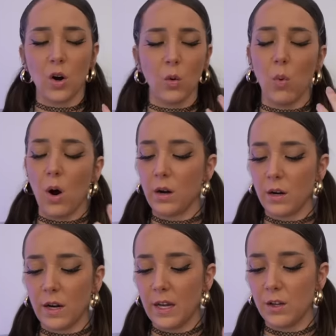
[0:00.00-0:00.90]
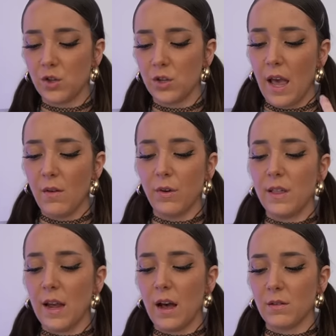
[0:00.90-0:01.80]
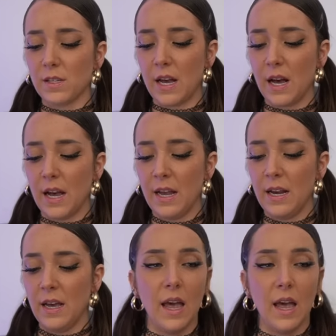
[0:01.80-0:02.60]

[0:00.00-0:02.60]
her water dish, everything outside.